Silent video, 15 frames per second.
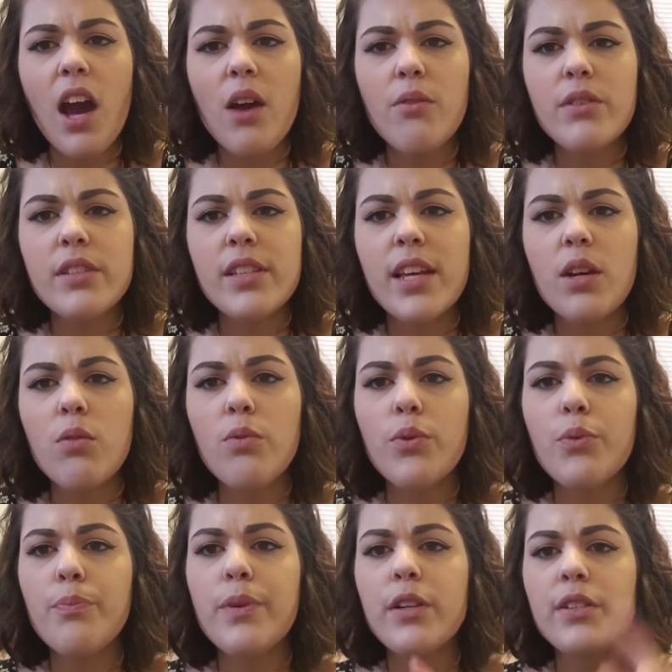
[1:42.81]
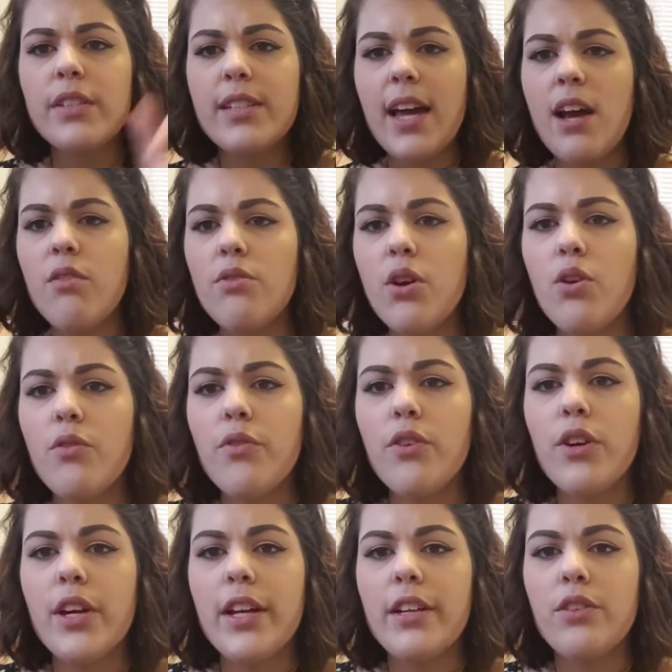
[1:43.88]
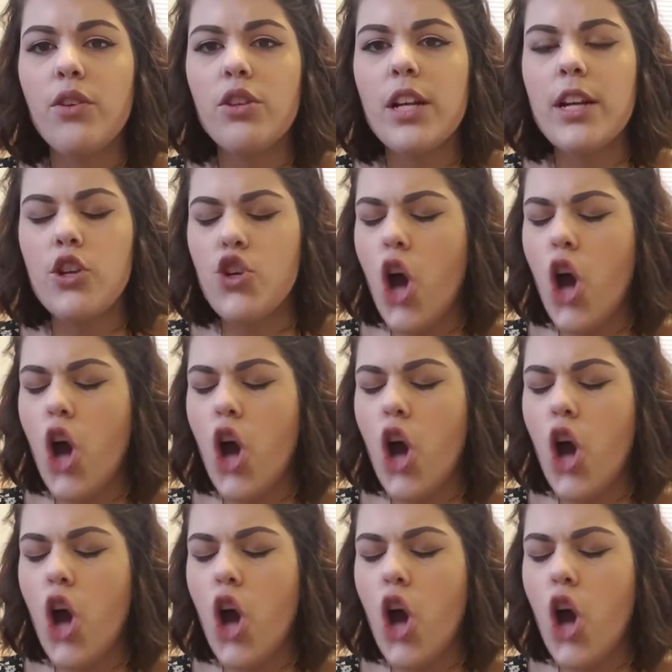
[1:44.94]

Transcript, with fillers: I was like, "Well, root beer's down over in Gr-" He